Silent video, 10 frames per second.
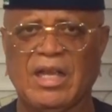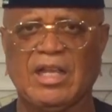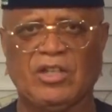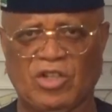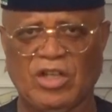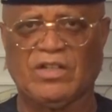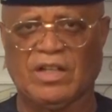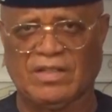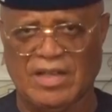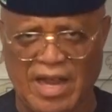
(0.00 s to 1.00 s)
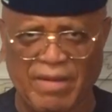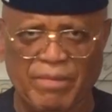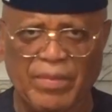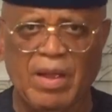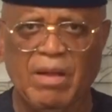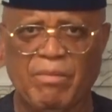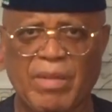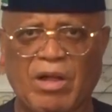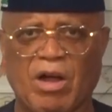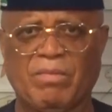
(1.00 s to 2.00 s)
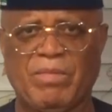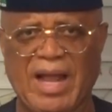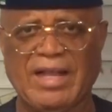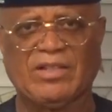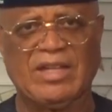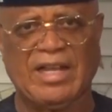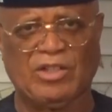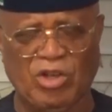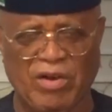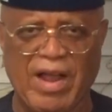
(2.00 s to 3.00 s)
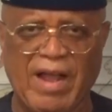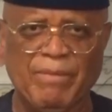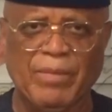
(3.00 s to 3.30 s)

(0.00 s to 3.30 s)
In Jesus' name, may God bless Nigeria